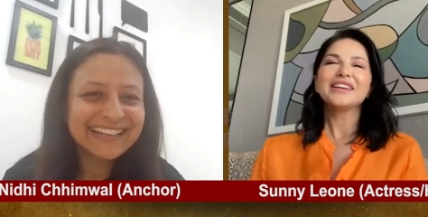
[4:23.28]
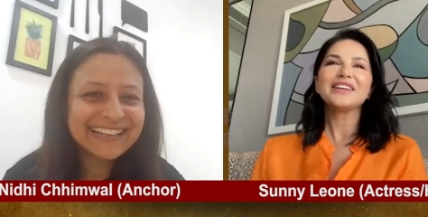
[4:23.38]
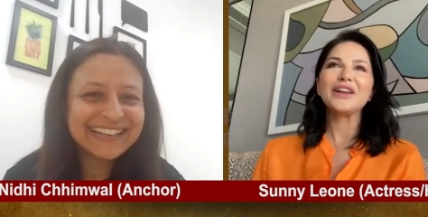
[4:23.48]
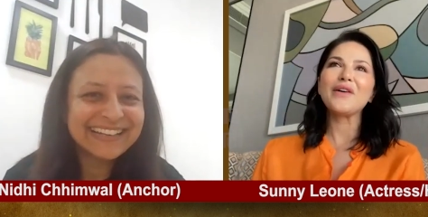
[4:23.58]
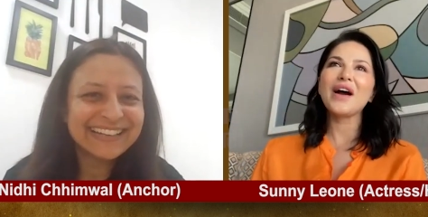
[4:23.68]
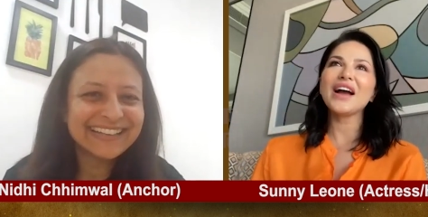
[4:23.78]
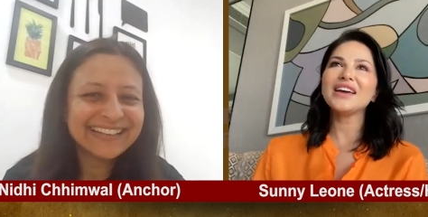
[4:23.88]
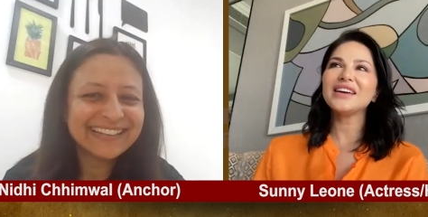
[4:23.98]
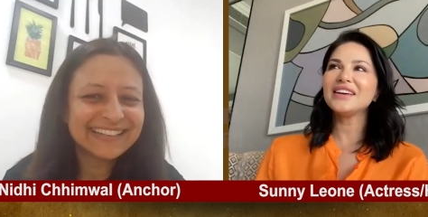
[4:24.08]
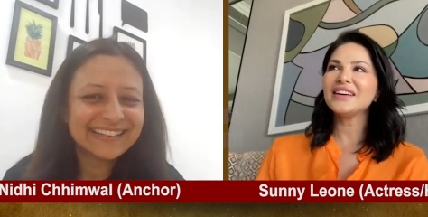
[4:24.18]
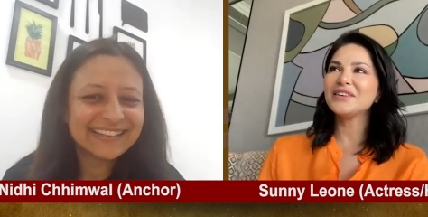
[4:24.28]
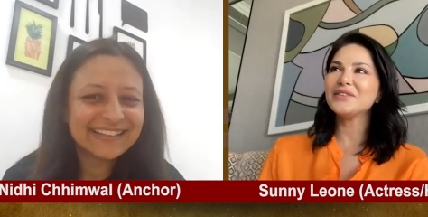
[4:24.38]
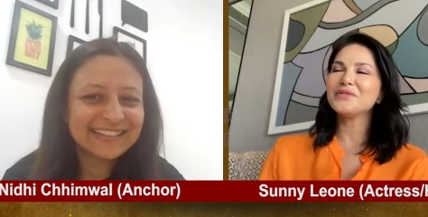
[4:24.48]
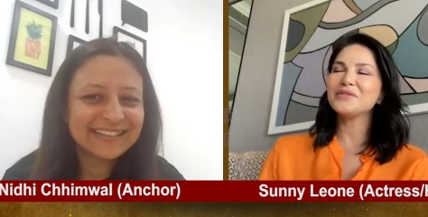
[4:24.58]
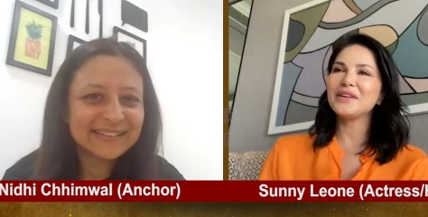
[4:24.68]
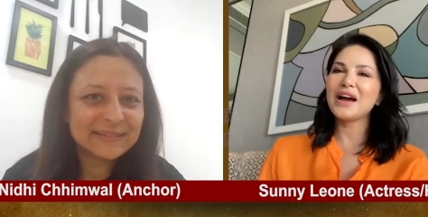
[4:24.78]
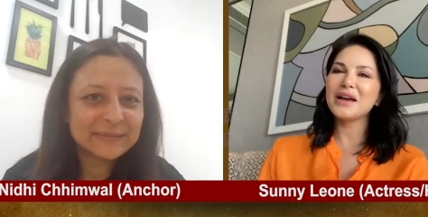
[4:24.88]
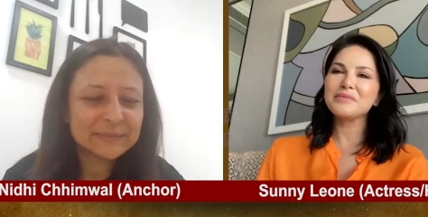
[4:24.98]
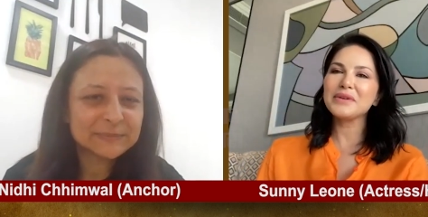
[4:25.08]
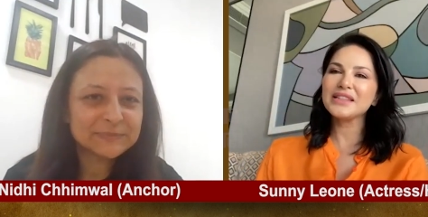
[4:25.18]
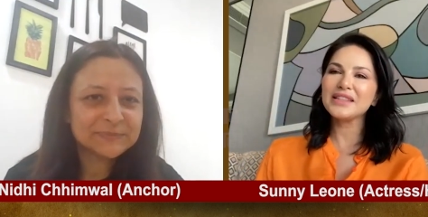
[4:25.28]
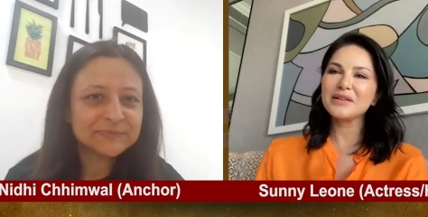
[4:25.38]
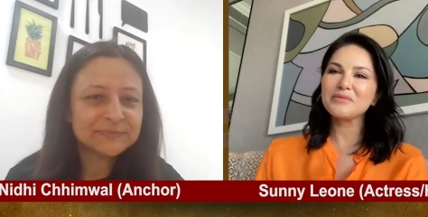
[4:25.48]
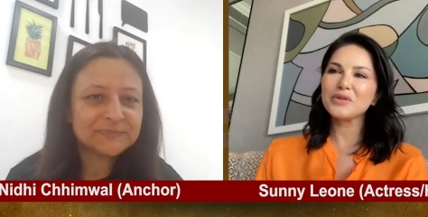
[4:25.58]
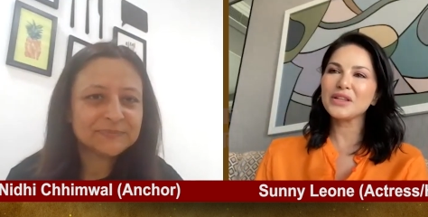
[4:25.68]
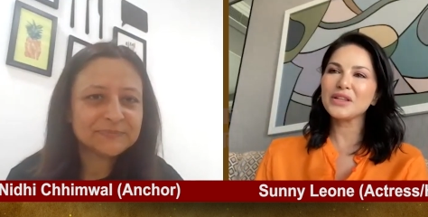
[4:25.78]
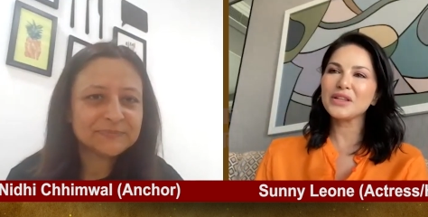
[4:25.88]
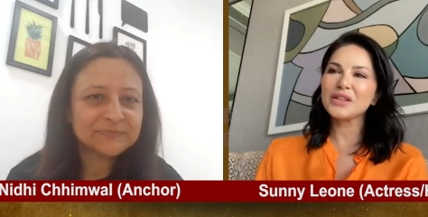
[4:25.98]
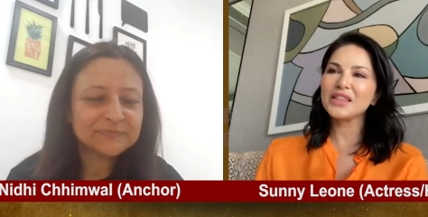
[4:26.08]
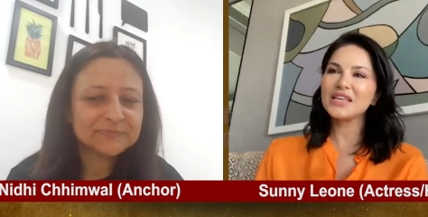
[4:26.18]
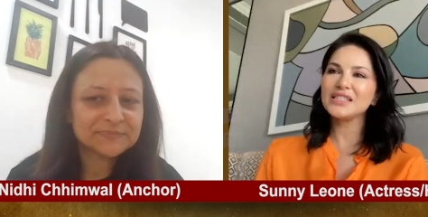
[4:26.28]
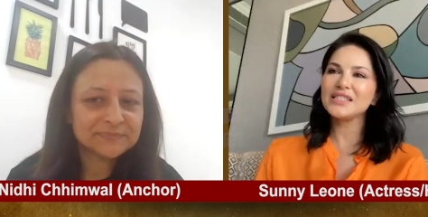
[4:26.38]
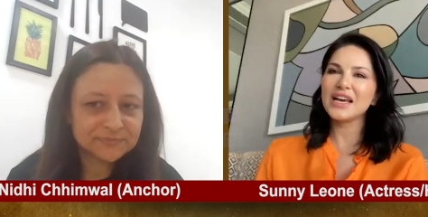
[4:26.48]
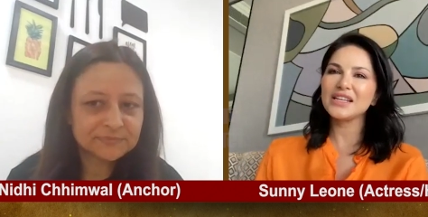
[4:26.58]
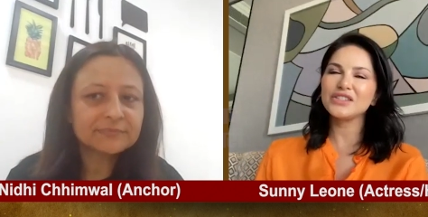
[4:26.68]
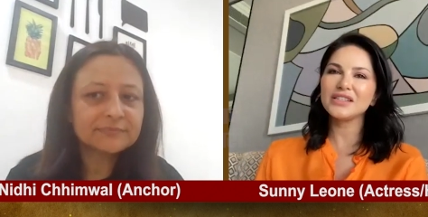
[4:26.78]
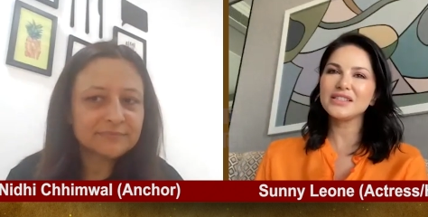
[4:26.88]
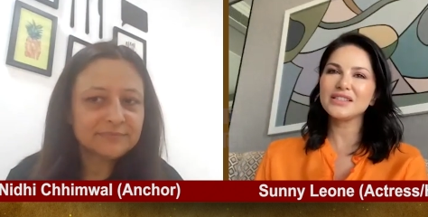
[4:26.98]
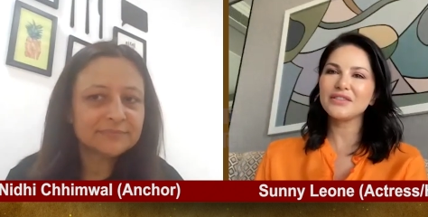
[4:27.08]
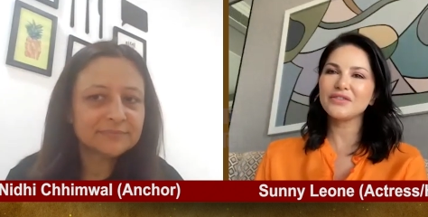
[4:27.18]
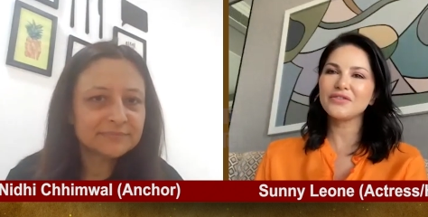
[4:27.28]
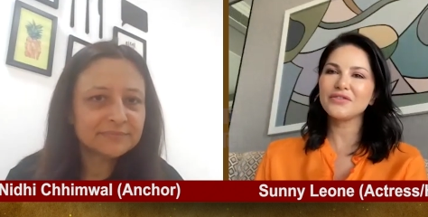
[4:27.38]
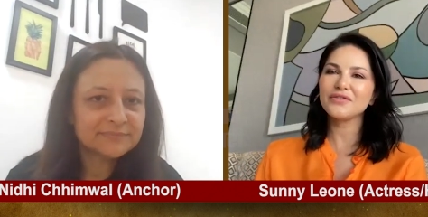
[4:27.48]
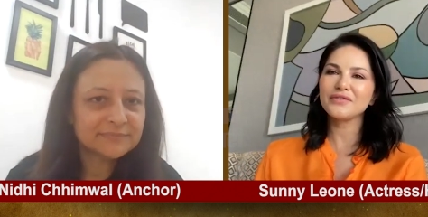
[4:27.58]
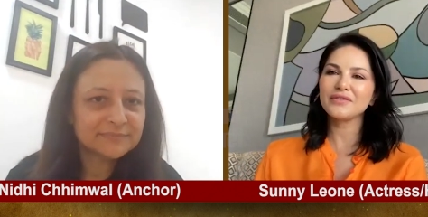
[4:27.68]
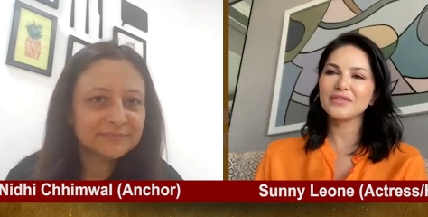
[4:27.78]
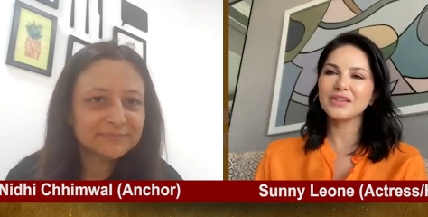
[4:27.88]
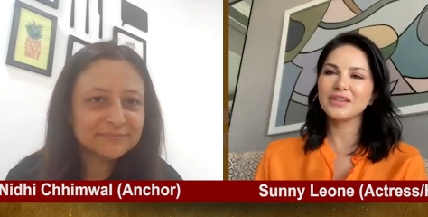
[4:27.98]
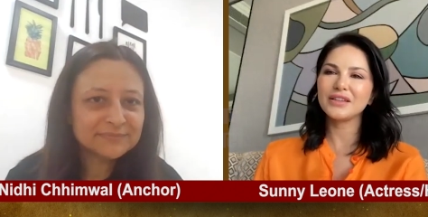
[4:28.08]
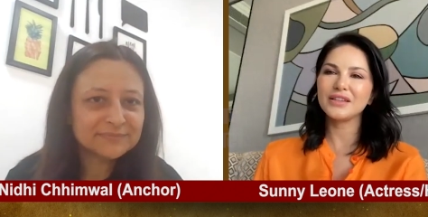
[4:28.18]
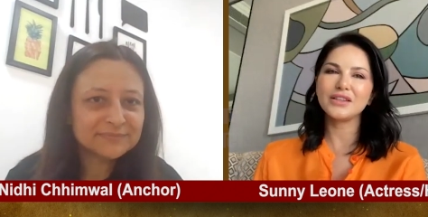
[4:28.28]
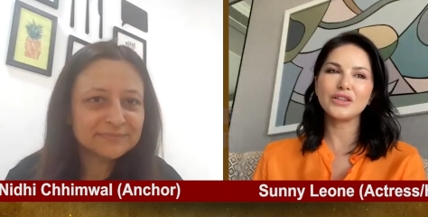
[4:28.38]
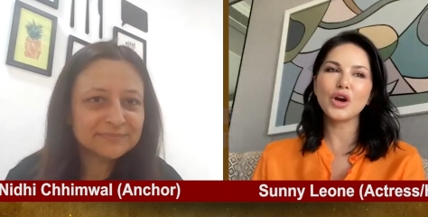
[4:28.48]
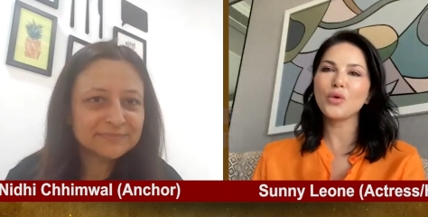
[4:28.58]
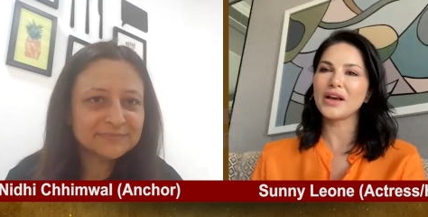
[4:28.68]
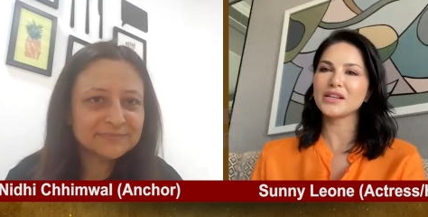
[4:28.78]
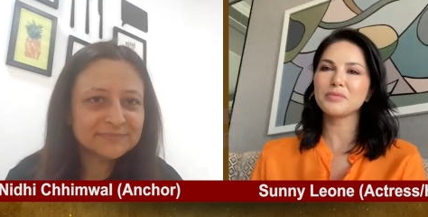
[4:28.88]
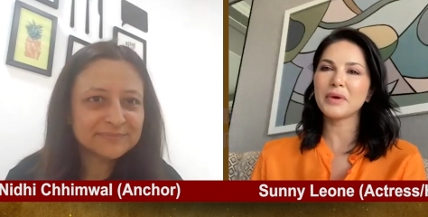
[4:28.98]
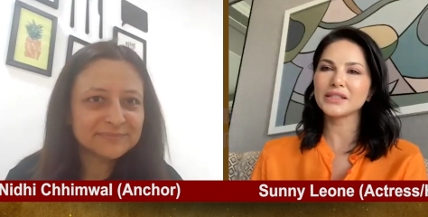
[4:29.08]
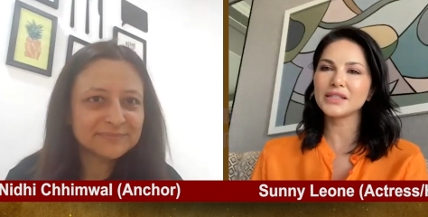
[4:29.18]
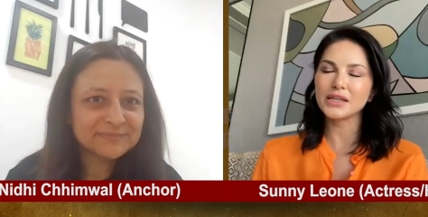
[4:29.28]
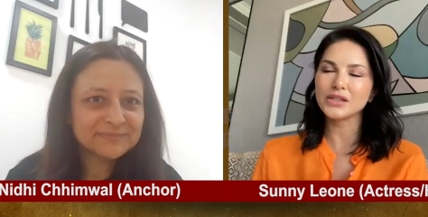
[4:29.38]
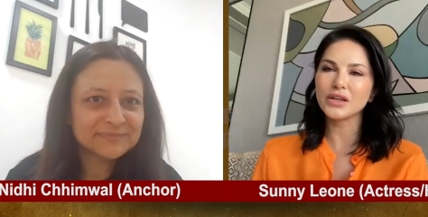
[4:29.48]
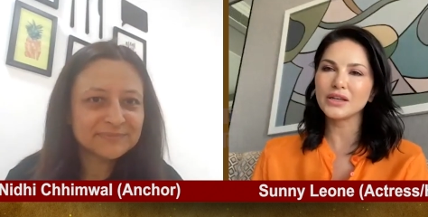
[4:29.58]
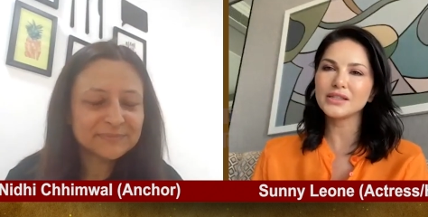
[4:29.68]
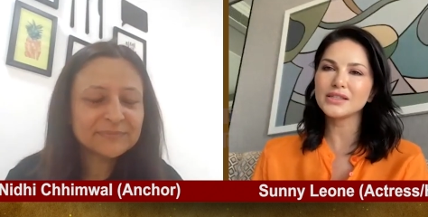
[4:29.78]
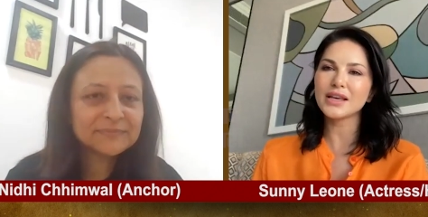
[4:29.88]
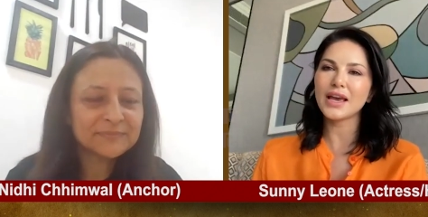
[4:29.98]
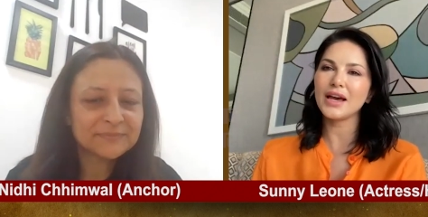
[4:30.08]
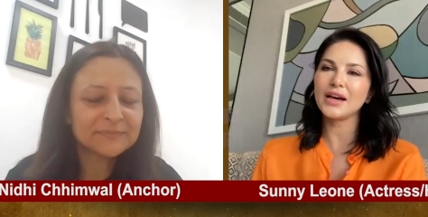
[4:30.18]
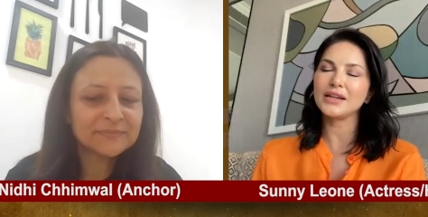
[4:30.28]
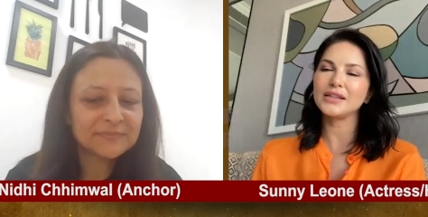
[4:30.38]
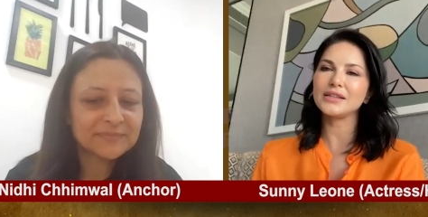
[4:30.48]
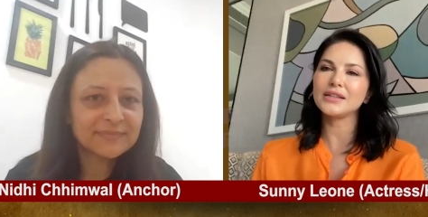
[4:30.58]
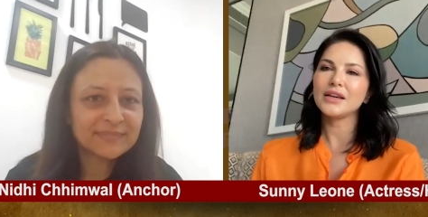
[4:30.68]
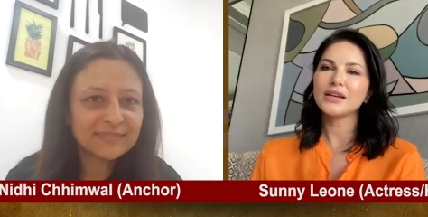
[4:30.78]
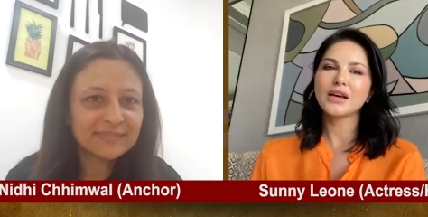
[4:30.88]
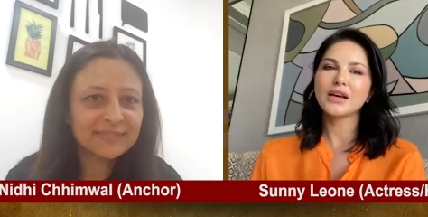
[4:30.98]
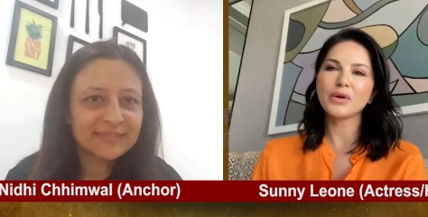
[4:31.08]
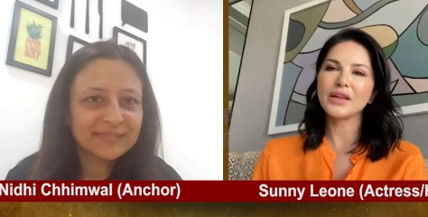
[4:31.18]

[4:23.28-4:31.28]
Speaker 1: you know i i meet them with the intentions of no expectations and go